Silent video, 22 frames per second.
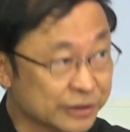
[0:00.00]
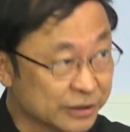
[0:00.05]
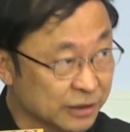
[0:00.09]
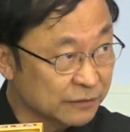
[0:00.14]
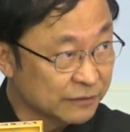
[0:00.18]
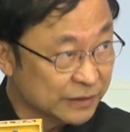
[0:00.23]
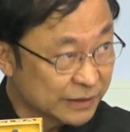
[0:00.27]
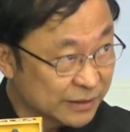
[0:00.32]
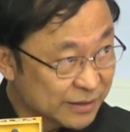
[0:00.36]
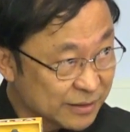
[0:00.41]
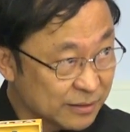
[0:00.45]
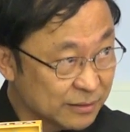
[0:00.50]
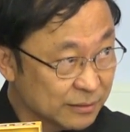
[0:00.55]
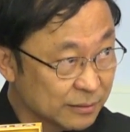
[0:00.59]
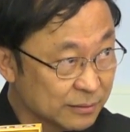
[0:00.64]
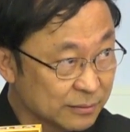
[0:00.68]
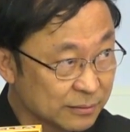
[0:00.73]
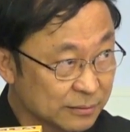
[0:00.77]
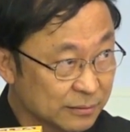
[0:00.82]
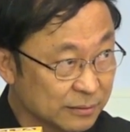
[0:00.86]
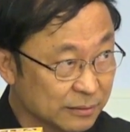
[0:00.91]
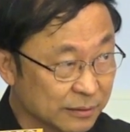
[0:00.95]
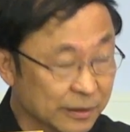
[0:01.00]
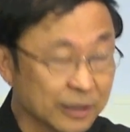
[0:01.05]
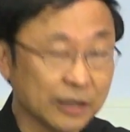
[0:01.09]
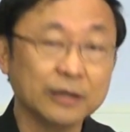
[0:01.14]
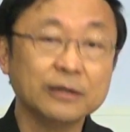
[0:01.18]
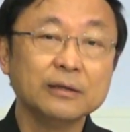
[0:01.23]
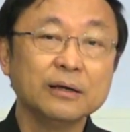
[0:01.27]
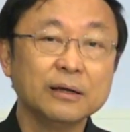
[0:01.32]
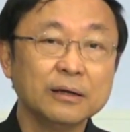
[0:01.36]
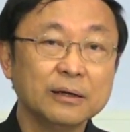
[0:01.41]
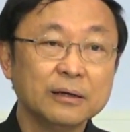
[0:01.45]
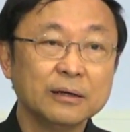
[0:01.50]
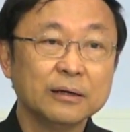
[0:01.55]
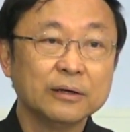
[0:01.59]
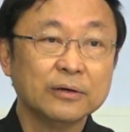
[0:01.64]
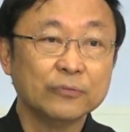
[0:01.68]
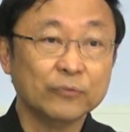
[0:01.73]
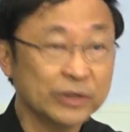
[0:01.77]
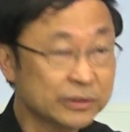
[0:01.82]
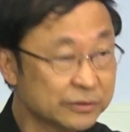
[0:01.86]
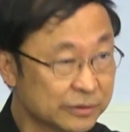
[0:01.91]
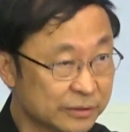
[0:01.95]
Service, okay,
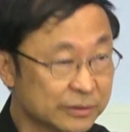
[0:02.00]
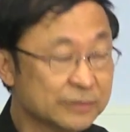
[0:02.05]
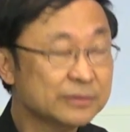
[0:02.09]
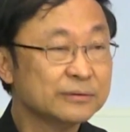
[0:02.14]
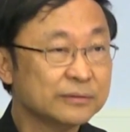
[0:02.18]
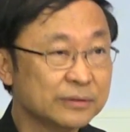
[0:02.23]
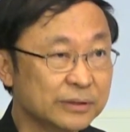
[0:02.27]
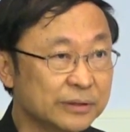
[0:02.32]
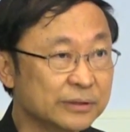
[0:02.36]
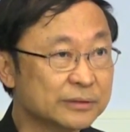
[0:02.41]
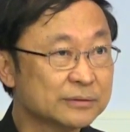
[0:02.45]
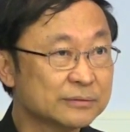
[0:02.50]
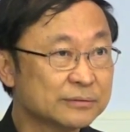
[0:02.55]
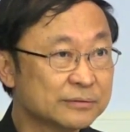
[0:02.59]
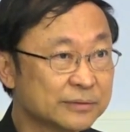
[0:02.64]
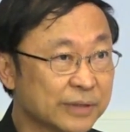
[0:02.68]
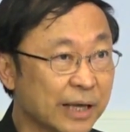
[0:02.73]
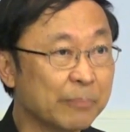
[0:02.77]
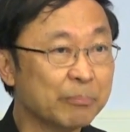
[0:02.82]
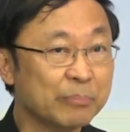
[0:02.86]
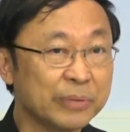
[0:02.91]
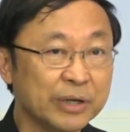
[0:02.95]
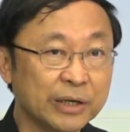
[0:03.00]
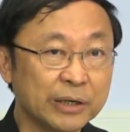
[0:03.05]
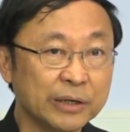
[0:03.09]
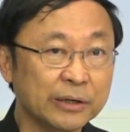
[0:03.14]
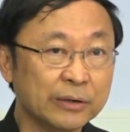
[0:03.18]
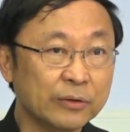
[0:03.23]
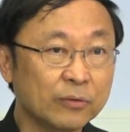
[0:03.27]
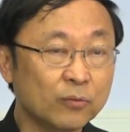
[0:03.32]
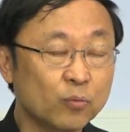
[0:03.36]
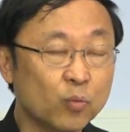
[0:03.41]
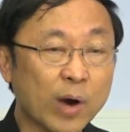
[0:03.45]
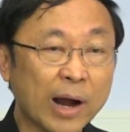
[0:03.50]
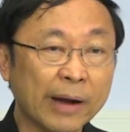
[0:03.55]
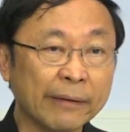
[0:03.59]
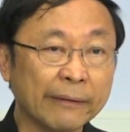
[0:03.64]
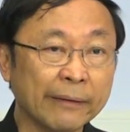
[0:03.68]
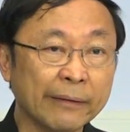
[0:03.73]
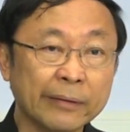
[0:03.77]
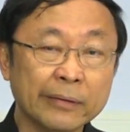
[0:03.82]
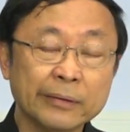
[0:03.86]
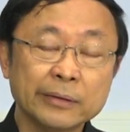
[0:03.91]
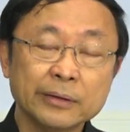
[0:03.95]
which can be
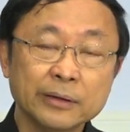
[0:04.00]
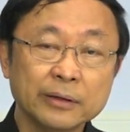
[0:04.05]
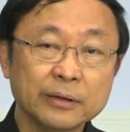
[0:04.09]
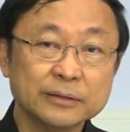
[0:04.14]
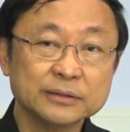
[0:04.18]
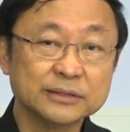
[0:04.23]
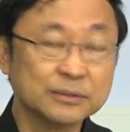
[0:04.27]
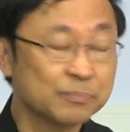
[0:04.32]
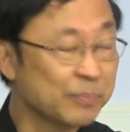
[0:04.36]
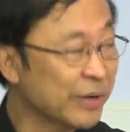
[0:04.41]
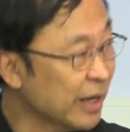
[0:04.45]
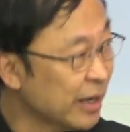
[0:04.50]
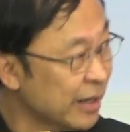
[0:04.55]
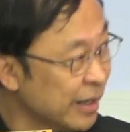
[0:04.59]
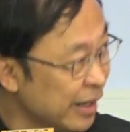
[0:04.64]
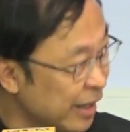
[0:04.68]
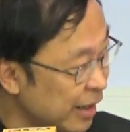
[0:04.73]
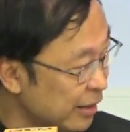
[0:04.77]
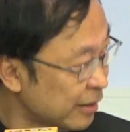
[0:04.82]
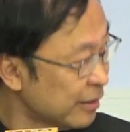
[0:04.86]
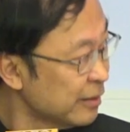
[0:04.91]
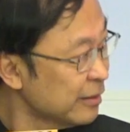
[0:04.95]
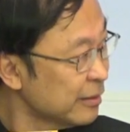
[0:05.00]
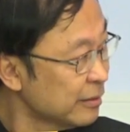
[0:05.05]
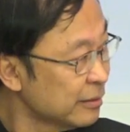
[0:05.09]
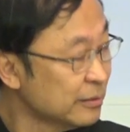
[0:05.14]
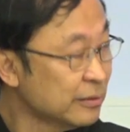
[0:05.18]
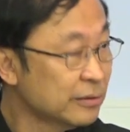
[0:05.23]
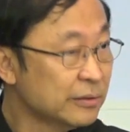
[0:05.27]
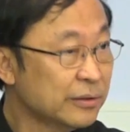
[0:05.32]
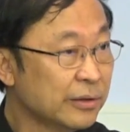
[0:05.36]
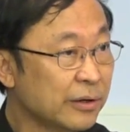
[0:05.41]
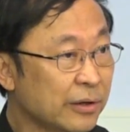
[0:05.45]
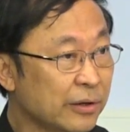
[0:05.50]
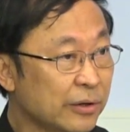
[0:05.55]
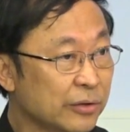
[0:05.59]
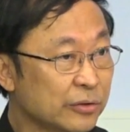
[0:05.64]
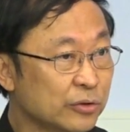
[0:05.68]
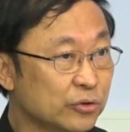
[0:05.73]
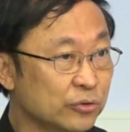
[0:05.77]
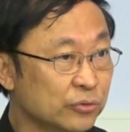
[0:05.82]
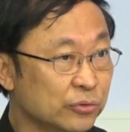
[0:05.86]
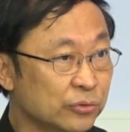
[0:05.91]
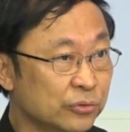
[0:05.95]
one spearhead
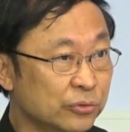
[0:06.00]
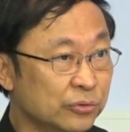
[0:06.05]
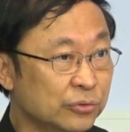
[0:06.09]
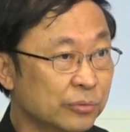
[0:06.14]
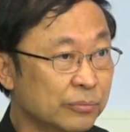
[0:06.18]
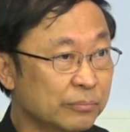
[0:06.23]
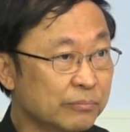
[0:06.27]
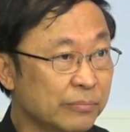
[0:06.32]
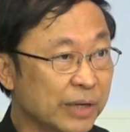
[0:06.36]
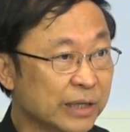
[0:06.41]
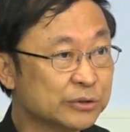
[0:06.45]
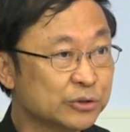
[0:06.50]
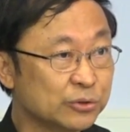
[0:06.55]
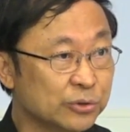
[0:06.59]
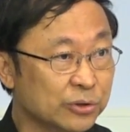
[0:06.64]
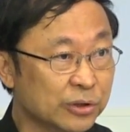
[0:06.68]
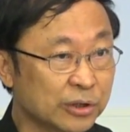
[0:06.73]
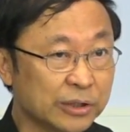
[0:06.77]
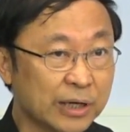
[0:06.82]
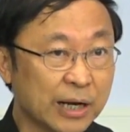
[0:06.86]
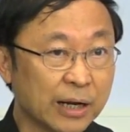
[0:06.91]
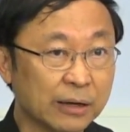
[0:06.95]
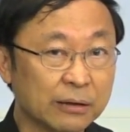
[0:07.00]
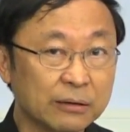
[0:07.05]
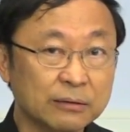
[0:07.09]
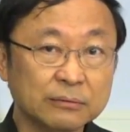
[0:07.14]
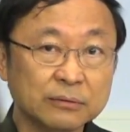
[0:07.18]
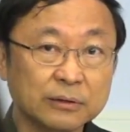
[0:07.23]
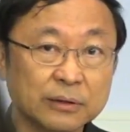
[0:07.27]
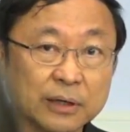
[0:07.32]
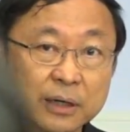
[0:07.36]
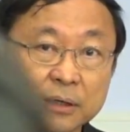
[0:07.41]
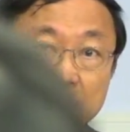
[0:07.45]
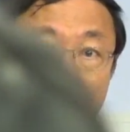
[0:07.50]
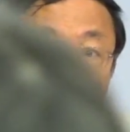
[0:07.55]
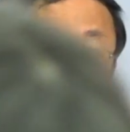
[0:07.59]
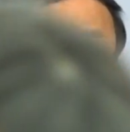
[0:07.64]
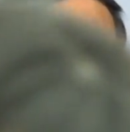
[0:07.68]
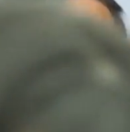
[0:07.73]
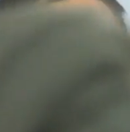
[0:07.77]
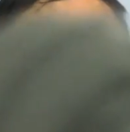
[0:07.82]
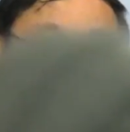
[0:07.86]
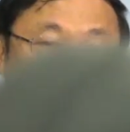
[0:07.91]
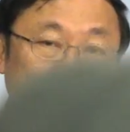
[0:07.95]
to make sure that
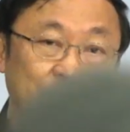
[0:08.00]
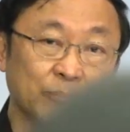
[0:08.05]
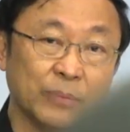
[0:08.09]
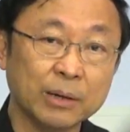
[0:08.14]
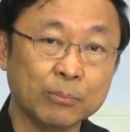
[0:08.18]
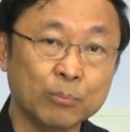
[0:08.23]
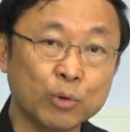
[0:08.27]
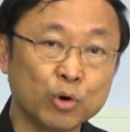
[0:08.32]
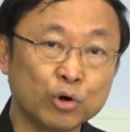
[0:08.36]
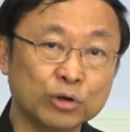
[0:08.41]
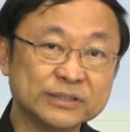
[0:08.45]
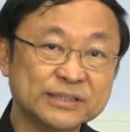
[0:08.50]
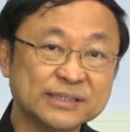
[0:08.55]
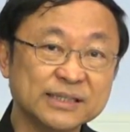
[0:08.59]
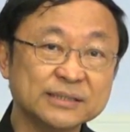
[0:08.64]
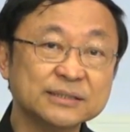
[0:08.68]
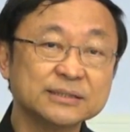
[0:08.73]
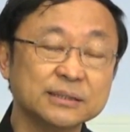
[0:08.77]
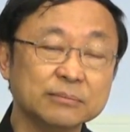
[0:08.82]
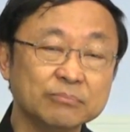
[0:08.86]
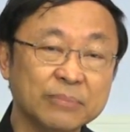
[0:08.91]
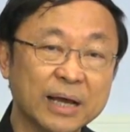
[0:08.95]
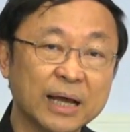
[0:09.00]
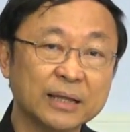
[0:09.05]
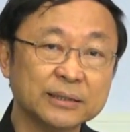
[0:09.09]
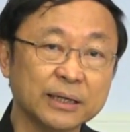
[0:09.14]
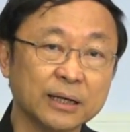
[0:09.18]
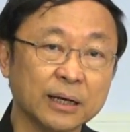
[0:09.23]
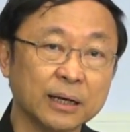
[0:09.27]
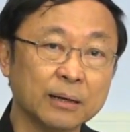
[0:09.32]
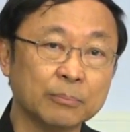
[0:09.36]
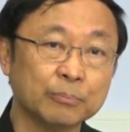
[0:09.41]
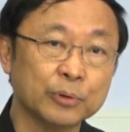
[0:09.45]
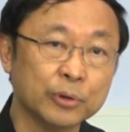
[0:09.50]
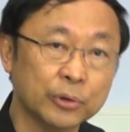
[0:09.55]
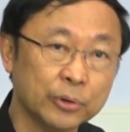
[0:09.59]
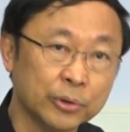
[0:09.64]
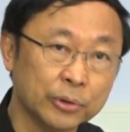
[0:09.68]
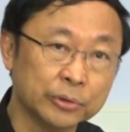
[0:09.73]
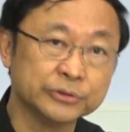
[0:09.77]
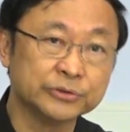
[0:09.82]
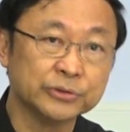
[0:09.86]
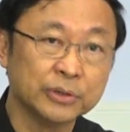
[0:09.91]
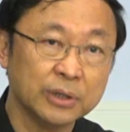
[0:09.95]
a more systematic
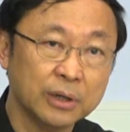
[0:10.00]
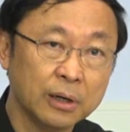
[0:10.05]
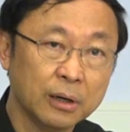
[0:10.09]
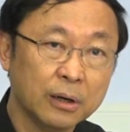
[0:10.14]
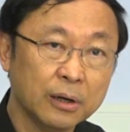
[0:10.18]
approach